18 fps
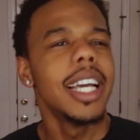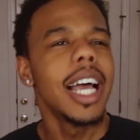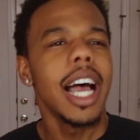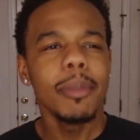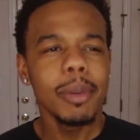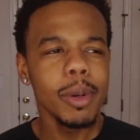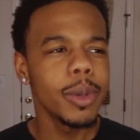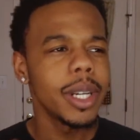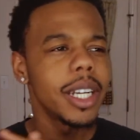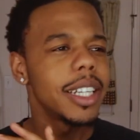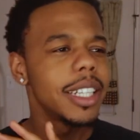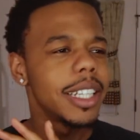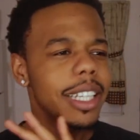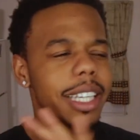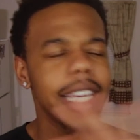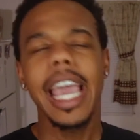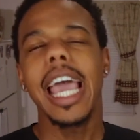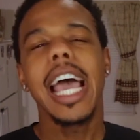I've been wearing
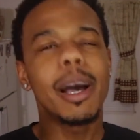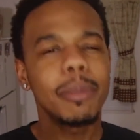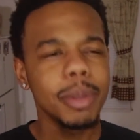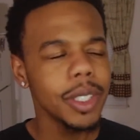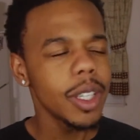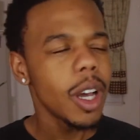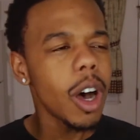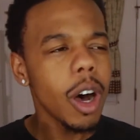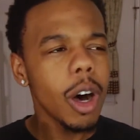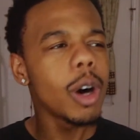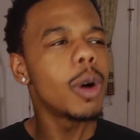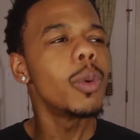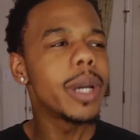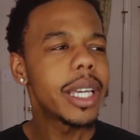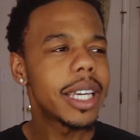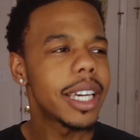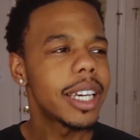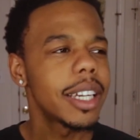caps all
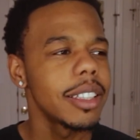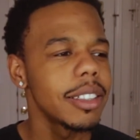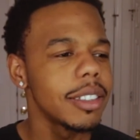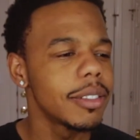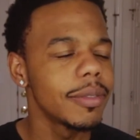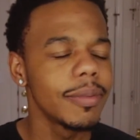weekend.